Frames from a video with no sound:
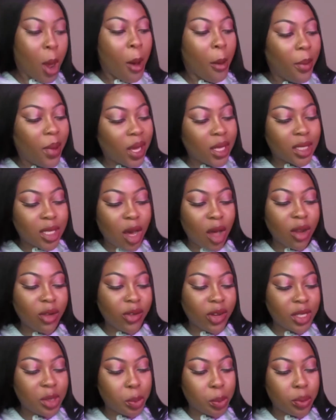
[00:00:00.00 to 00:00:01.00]
But
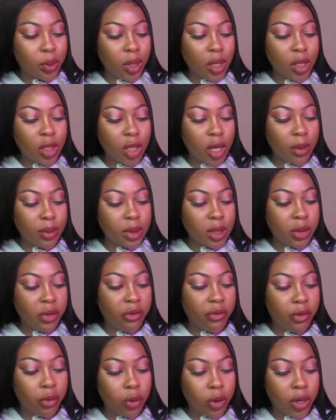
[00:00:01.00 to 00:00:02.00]
tolerates bleach up to
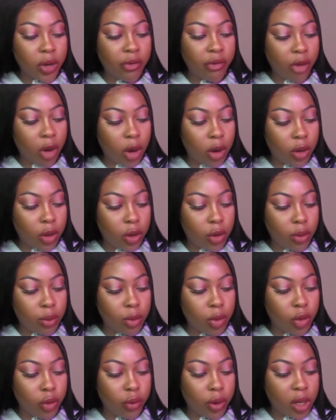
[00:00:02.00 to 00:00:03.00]
40 volume,
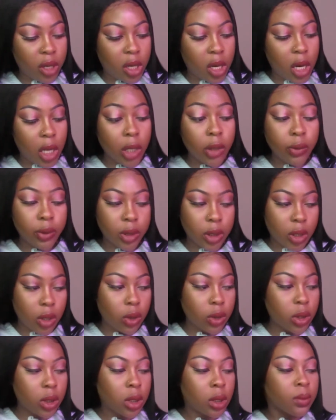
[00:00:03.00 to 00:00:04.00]
great color
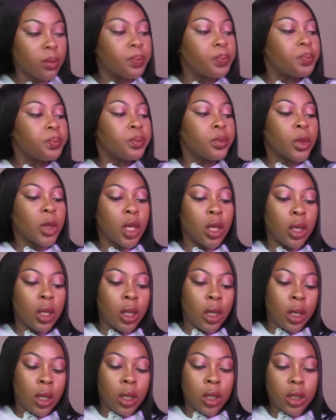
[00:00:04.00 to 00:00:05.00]
results.
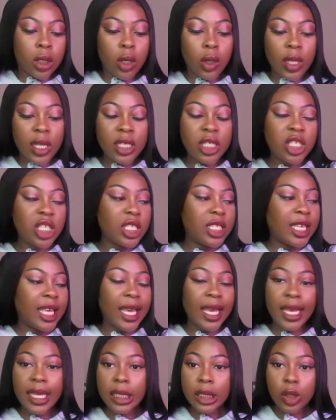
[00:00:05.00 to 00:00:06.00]
So let's just
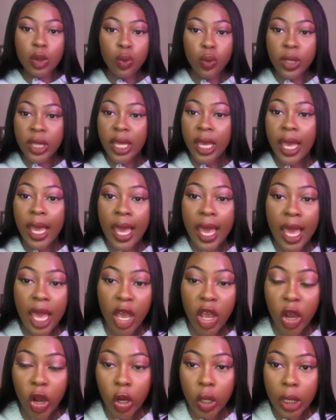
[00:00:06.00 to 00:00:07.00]
get into the
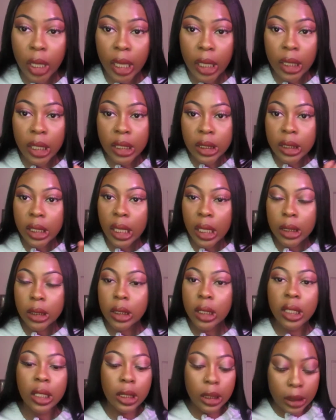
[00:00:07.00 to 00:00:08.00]
hair. Like, let's get
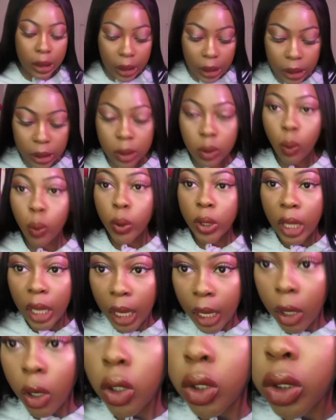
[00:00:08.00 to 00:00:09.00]
into the deets on the hair.